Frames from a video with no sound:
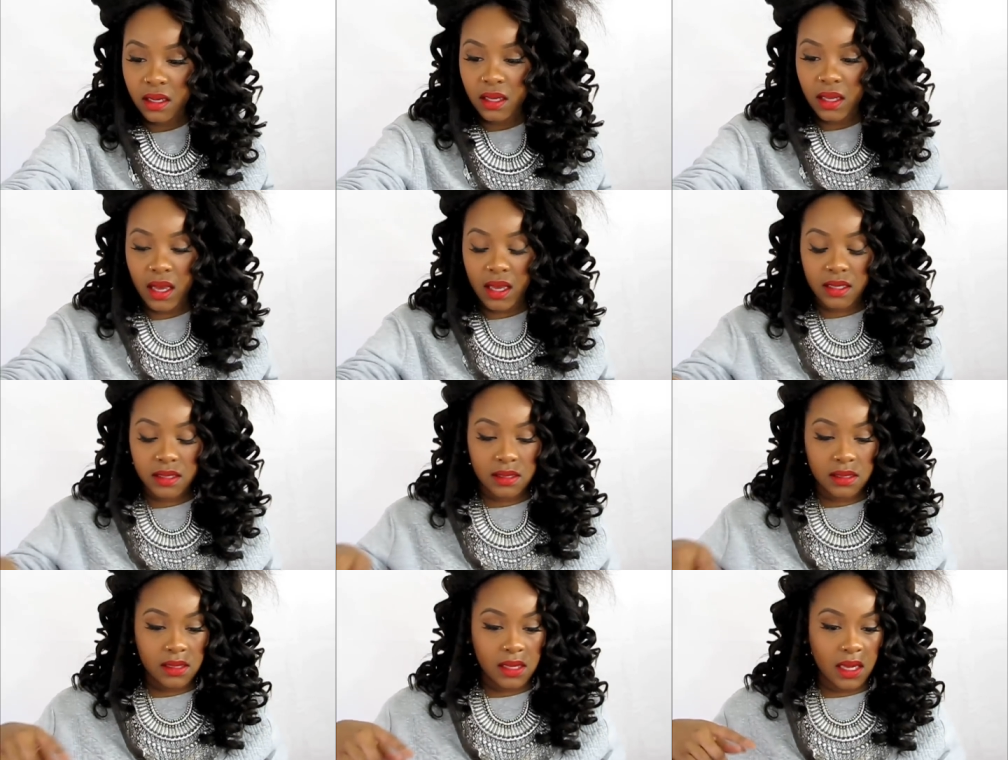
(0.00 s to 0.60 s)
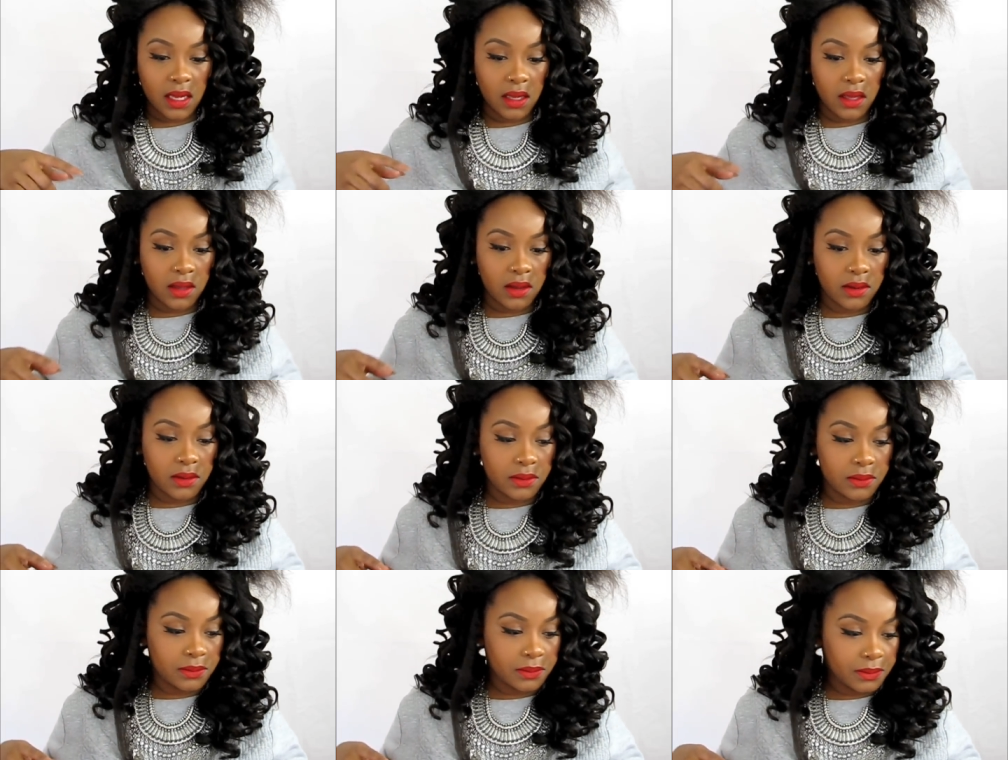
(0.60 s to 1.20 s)
Yes, thank
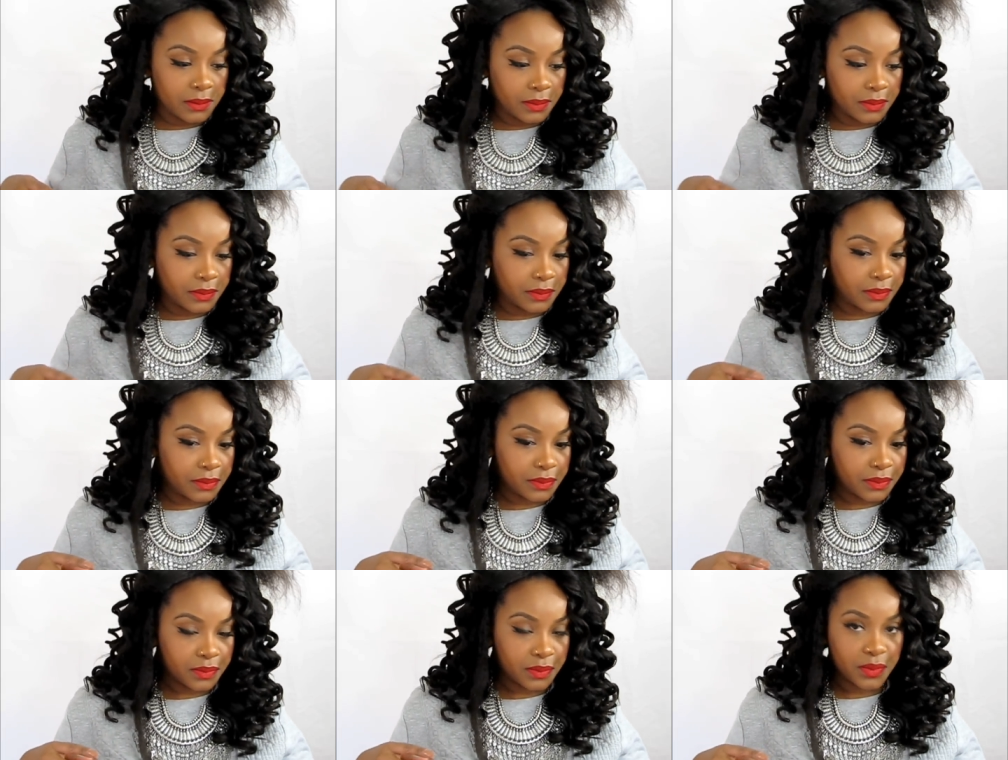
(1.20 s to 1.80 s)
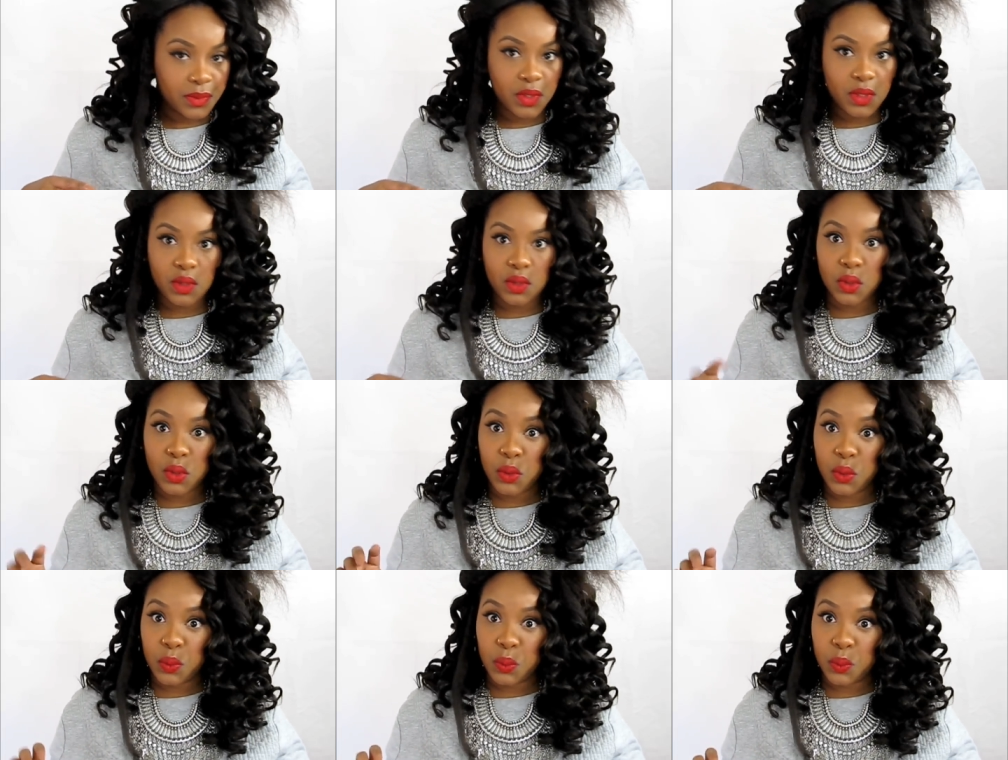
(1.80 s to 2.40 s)
you.
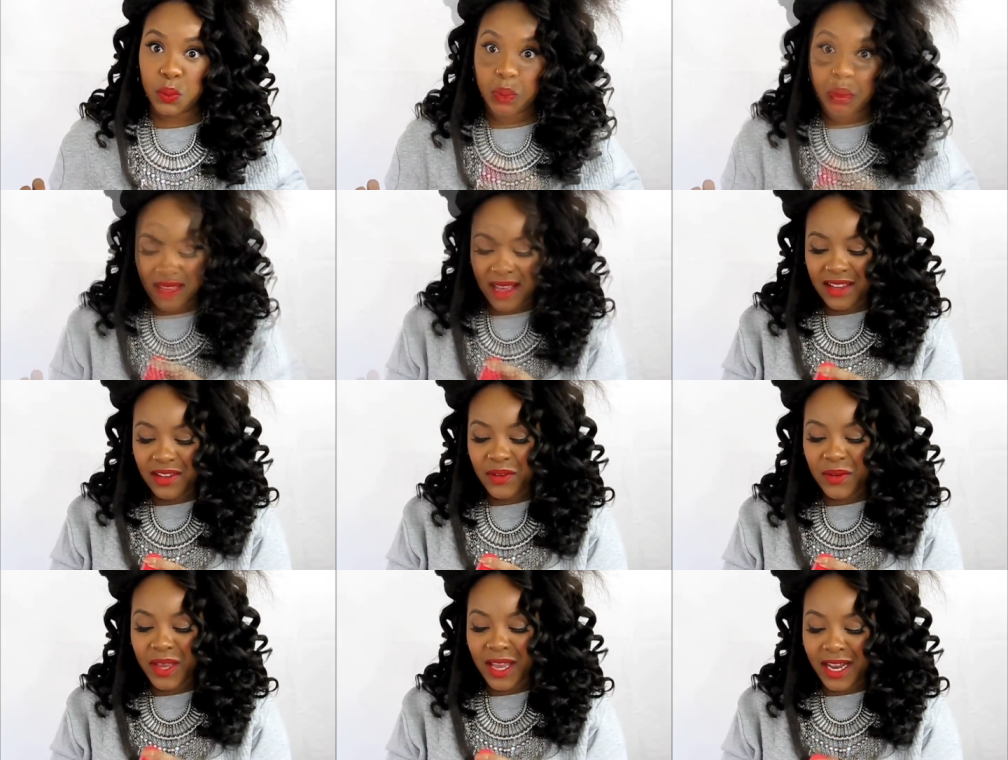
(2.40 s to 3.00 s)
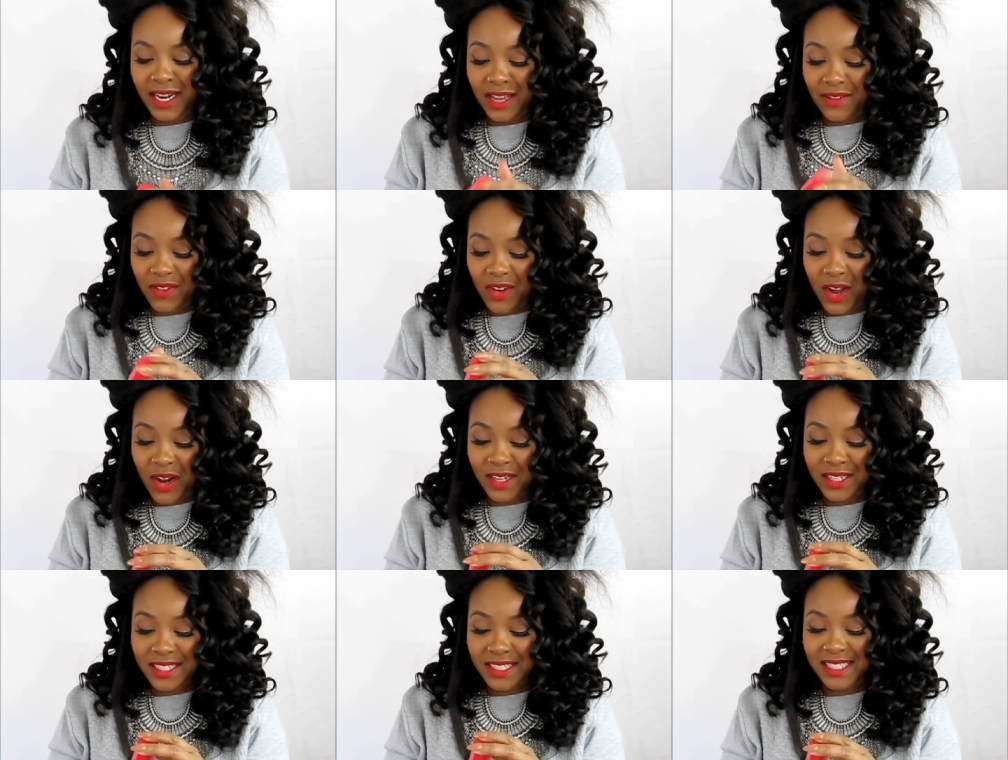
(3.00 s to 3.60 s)
Uh, you can't even
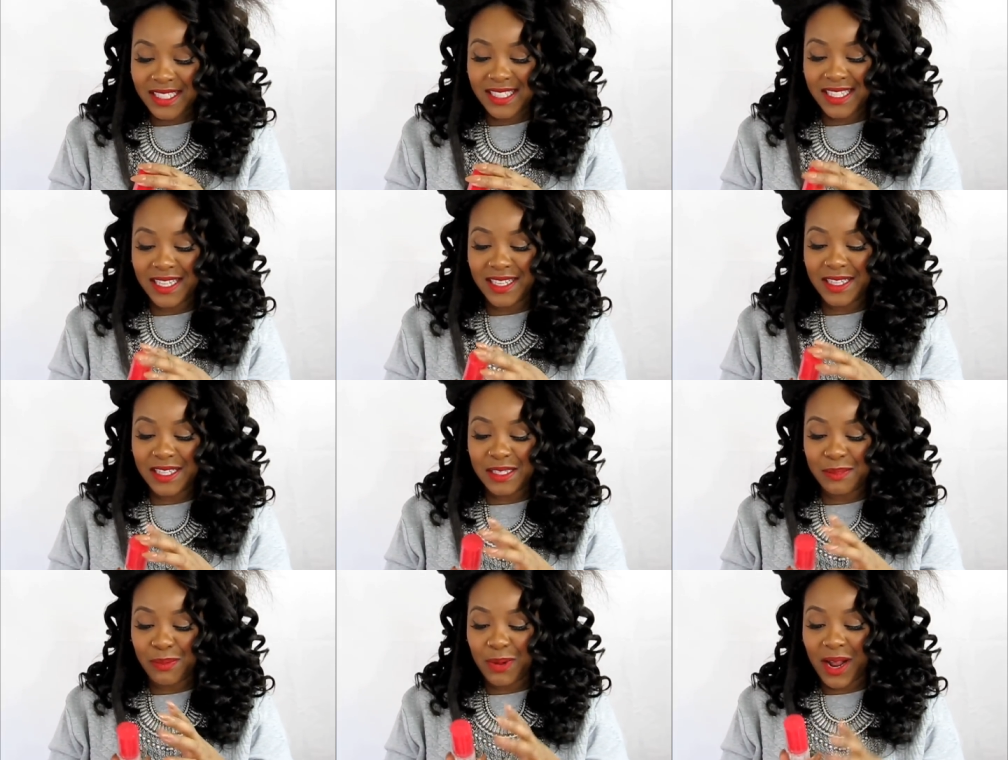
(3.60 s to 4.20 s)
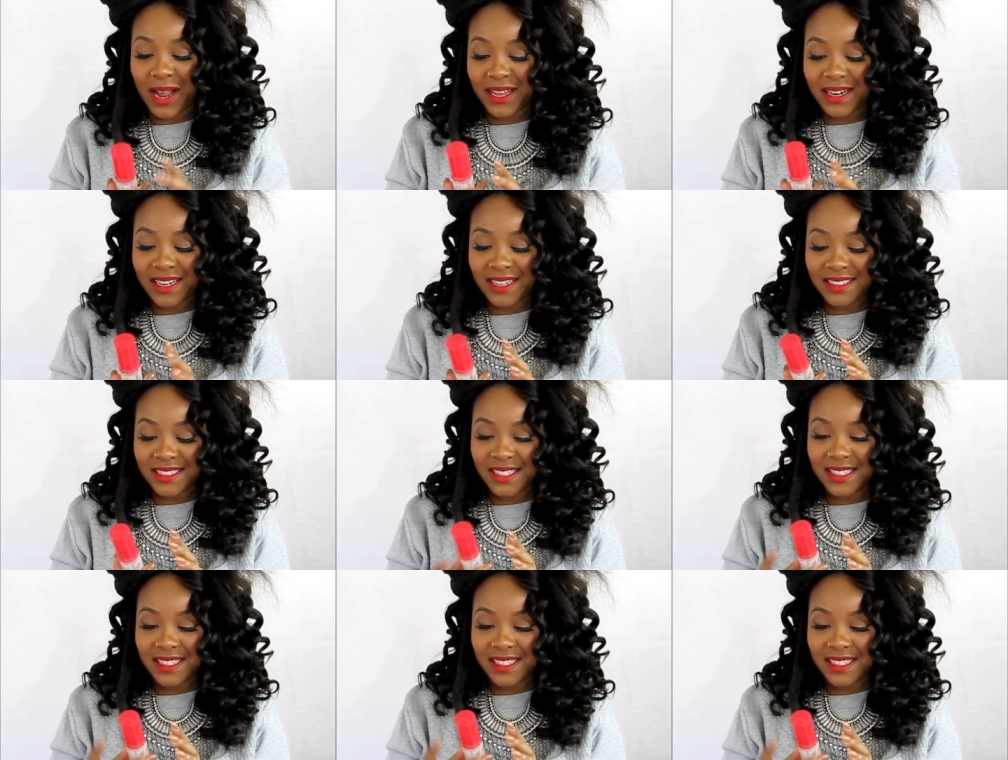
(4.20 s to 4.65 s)
hardly see this product.